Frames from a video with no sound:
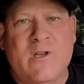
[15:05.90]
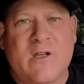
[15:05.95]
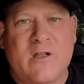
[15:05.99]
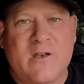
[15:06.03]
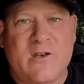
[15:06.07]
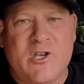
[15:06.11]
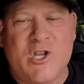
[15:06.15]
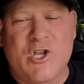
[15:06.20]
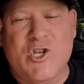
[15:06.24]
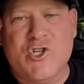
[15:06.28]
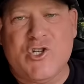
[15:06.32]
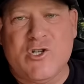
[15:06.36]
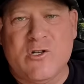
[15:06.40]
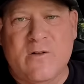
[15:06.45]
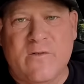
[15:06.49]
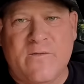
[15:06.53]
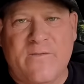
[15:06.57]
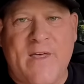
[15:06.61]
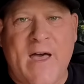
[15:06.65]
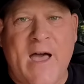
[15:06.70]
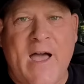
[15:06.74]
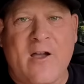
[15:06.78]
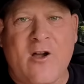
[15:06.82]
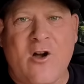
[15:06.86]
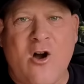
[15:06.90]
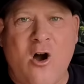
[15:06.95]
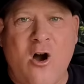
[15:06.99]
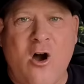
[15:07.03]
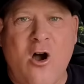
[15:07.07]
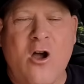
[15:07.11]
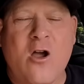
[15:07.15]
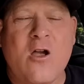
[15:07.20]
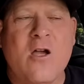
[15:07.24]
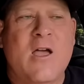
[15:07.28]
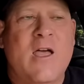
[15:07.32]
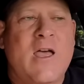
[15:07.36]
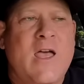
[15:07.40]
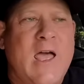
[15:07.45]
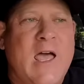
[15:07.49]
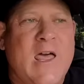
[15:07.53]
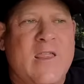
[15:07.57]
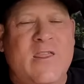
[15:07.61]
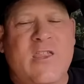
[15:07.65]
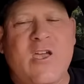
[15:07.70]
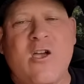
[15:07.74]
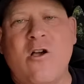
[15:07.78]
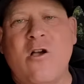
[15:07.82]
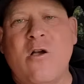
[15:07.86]
and condition of that car
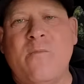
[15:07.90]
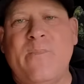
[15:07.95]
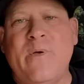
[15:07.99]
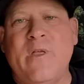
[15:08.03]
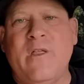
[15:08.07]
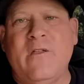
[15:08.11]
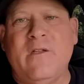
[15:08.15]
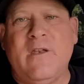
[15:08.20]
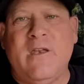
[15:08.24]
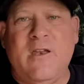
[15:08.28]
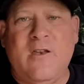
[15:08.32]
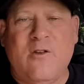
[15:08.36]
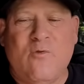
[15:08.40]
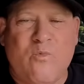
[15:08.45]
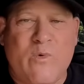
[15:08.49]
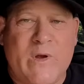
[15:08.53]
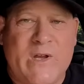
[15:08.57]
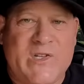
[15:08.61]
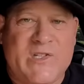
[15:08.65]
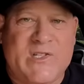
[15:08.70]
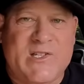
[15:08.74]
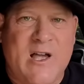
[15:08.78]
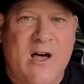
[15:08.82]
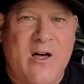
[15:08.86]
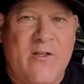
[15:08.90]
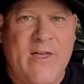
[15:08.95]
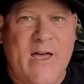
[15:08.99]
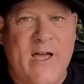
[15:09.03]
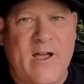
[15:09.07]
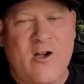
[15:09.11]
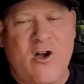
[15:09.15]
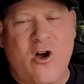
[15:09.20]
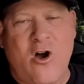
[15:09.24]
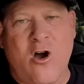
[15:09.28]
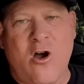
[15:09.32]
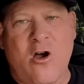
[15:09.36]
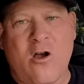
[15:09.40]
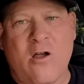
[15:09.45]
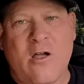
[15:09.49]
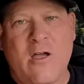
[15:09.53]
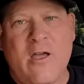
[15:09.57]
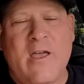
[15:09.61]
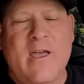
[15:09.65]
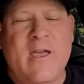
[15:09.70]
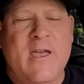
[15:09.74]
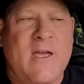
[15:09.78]
and their ability to resell that car